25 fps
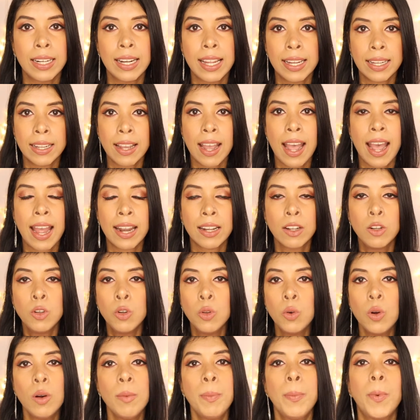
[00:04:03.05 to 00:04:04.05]
Like, at
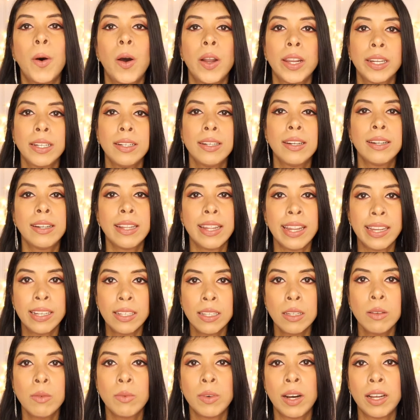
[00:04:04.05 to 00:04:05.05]
no point did
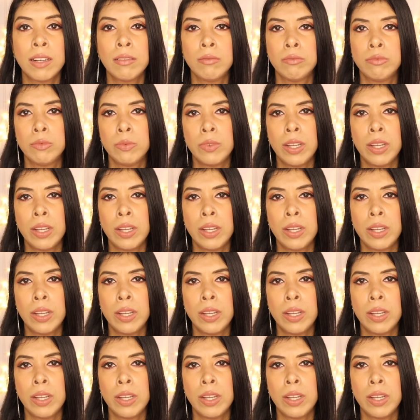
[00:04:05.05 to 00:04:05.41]
anyone,